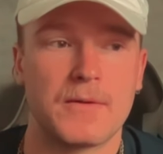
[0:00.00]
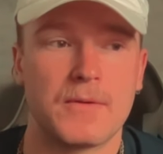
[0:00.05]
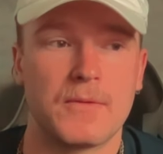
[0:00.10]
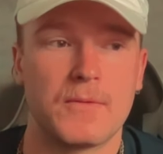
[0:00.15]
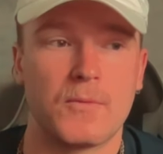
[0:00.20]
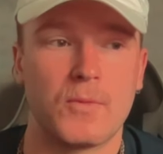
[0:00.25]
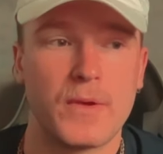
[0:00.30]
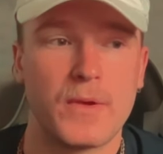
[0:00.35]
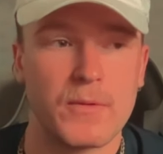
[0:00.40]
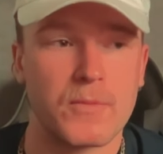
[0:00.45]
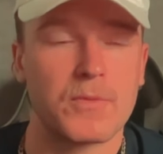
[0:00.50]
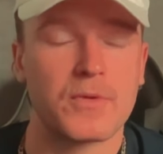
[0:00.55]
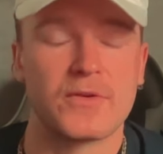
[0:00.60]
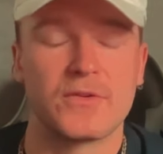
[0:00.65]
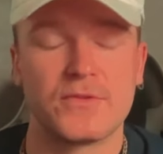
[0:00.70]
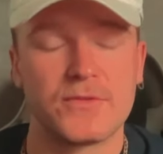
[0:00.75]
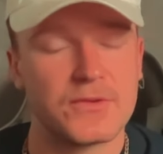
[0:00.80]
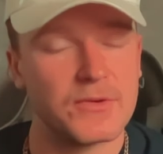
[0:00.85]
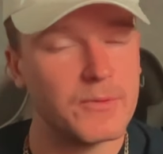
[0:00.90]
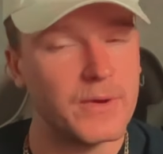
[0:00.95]
we were
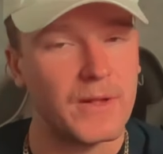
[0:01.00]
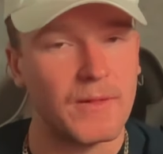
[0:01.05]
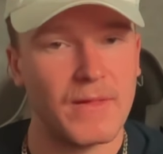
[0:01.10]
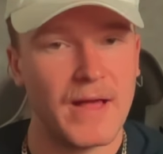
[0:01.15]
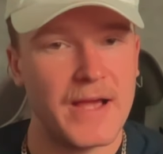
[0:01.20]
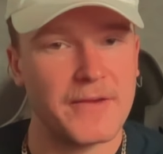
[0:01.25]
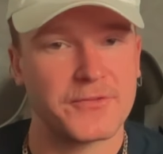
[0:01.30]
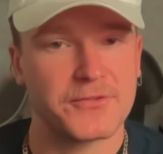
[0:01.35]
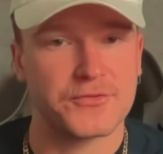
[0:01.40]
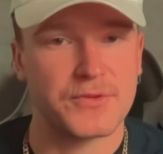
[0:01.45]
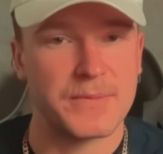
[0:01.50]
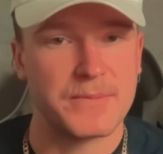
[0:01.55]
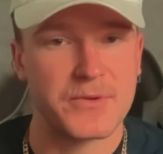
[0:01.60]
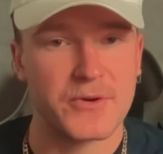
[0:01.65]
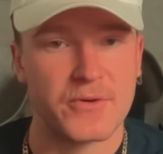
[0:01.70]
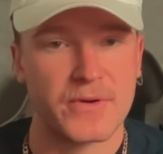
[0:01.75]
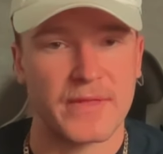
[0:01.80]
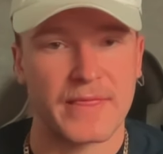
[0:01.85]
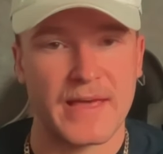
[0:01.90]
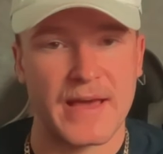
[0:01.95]
doing a live stream
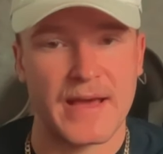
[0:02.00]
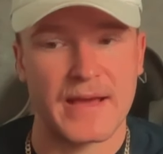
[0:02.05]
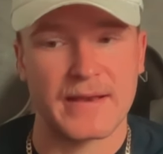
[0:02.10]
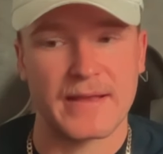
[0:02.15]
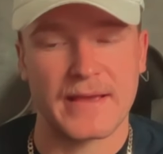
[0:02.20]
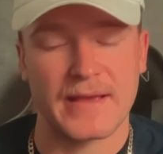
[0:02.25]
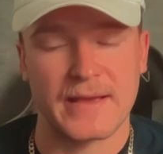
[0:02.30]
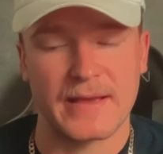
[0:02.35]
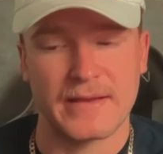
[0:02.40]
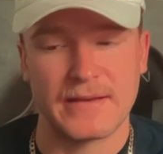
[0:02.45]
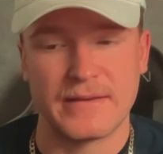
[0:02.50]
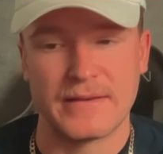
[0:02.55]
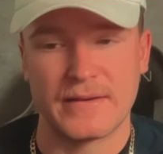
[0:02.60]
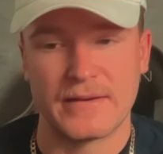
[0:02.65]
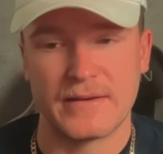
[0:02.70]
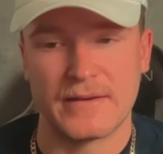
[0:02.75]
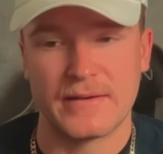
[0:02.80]
during that, and